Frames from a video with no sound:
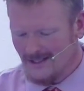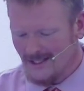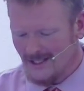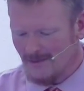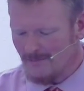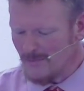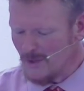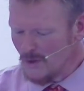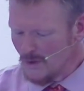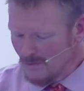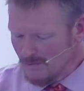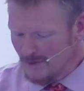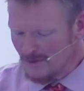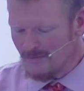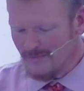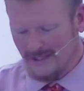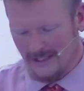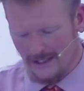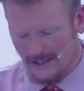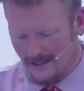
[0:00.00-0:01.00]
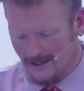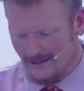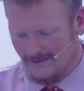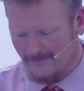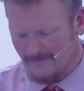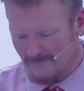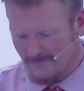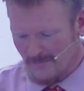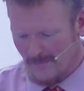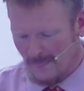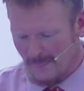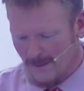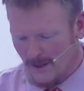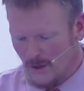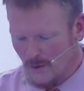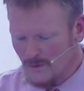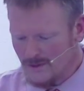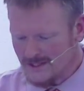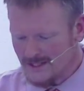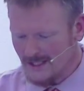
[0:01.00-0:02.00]
immutable being
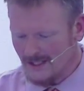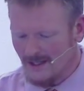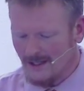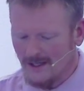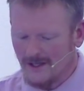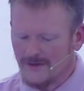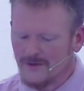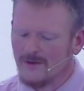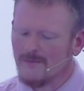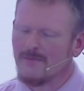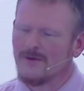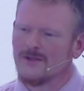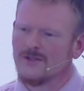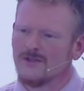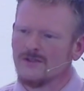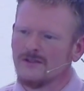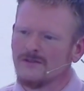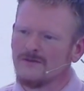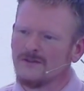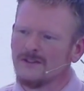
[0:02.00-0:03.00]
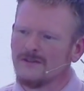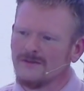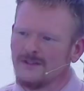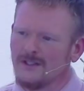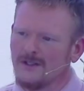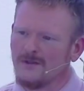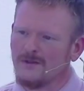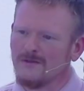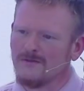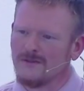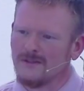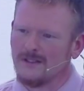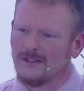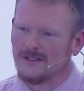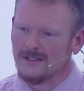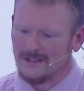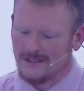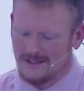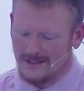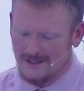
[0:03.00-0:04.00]
who is the author and preserver of the
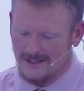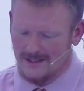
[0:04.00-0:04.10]
universe.